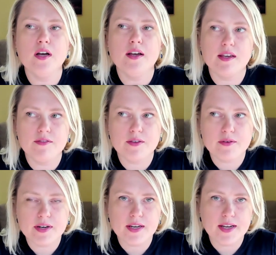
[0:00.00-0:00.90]
If
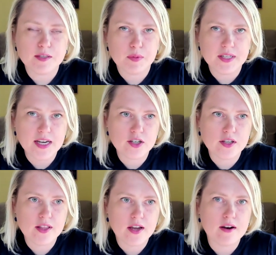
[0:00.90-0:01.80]
there's an
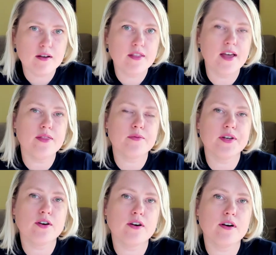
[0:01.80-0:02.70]
explanation there, then
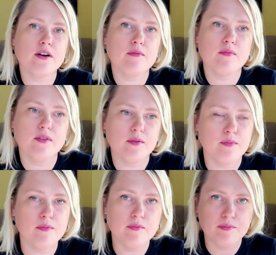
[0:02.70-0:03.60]
the
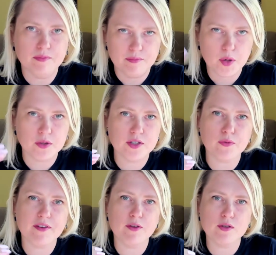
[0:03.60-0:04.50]
person
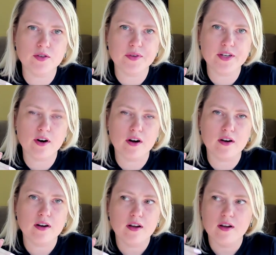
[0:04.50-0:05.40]
reviews the
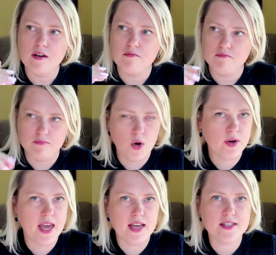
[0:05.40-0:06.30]
return,
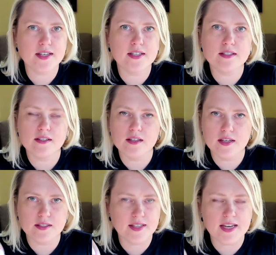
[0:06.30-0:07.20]
okays it,
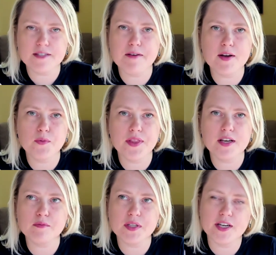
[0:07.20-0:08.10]
is satisfied with the
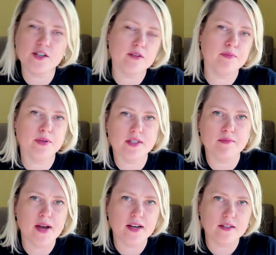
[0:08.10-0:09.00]
explanation, puts it
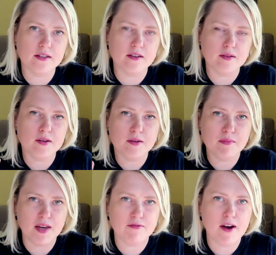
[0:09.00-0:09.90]
back into the
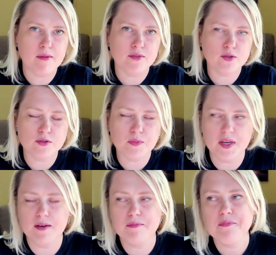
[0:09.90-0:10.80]
mainframe, so to
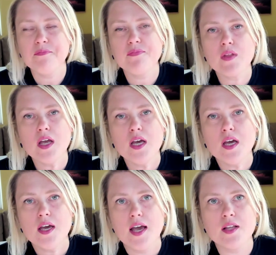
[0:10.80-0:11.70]
speak.
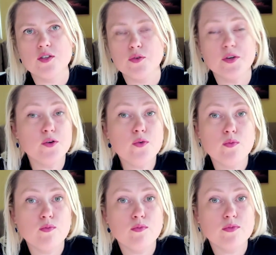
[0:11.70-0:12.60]
And so you
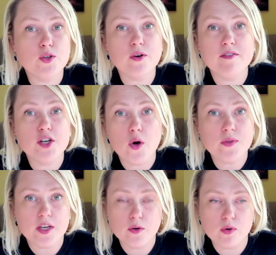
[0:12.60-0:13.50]
don't even know
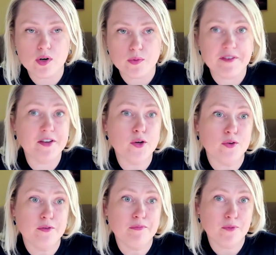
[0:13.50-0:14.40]
that you were reviewed,
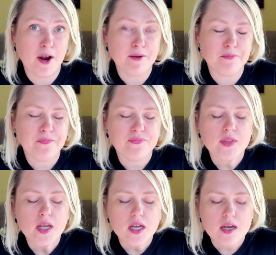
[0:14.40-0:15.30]
right?
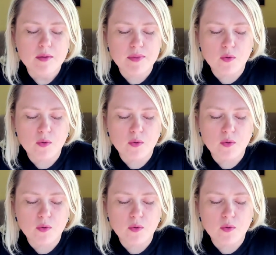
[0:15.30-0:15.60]
But